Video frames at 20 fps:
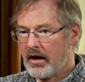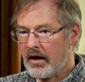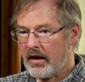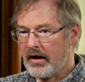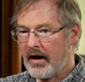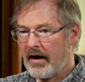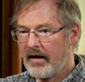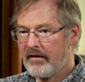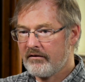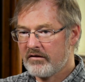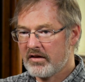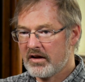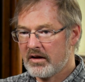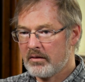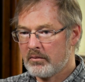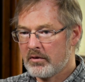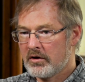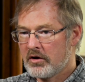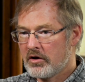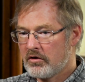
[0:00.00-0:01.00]
and have
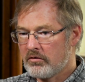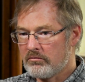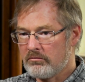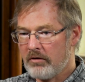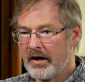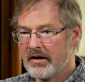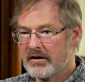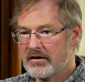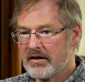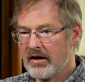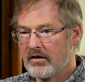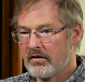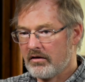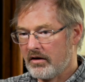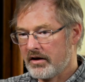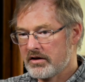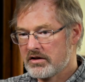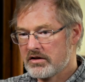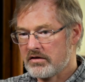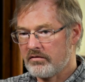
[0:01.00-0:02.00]
them write down
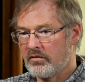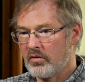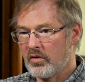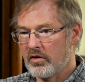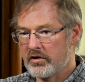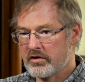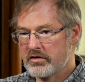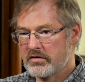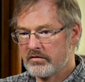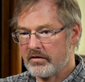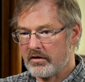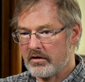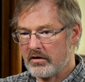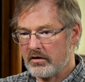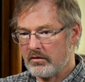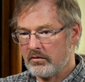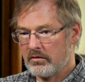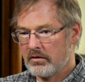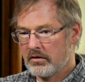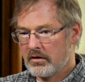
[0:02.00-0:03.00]
a list of words for you.